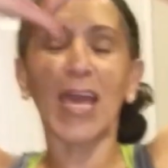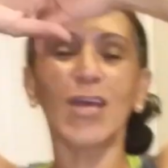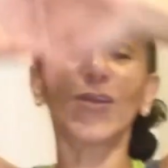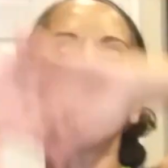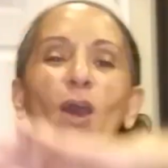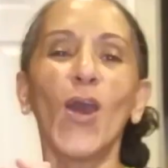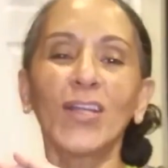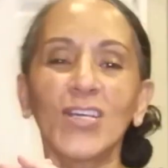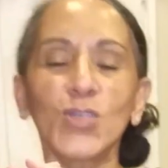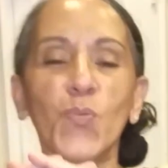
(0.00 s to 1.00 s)
later
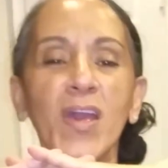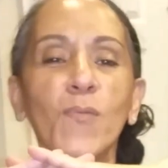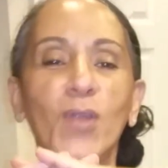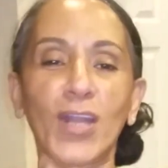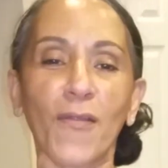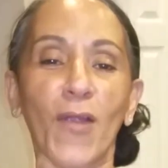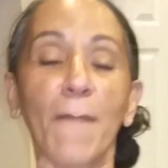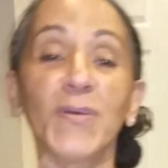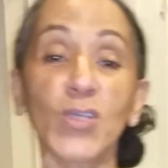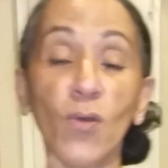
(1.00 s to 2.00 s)
on this week for another
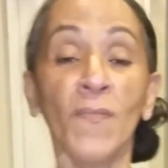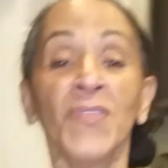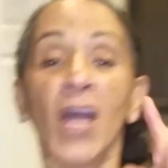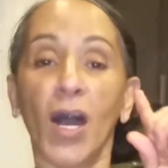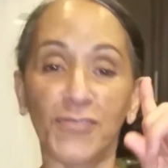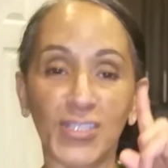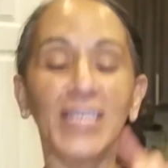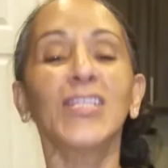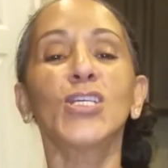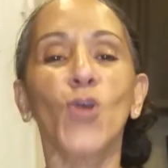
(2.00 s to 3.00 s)
episode of
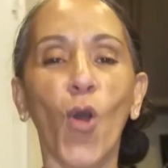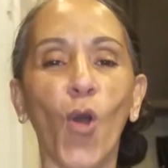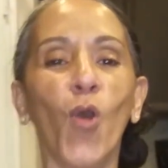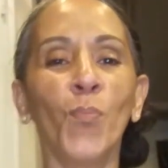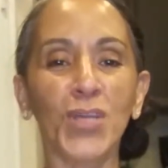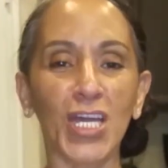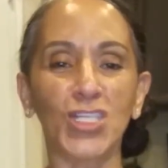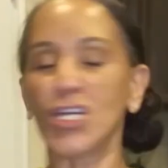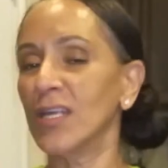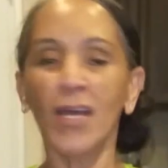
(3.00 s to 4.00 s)
Cindy's Home
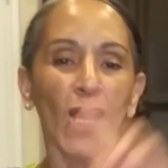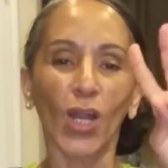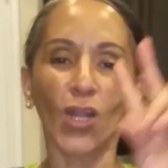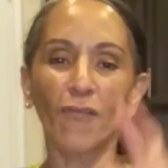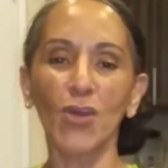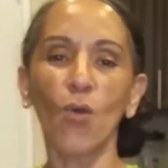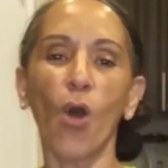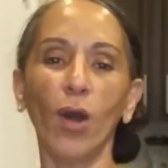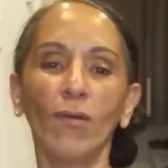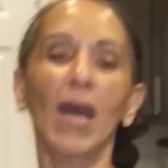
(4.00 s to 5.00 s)
Kitchen. Love you
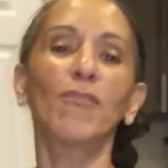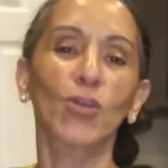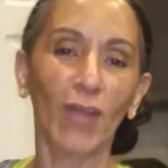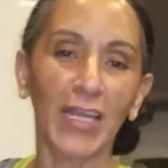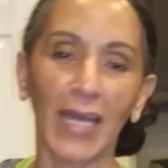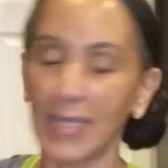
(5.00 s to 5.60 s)
all. Have a great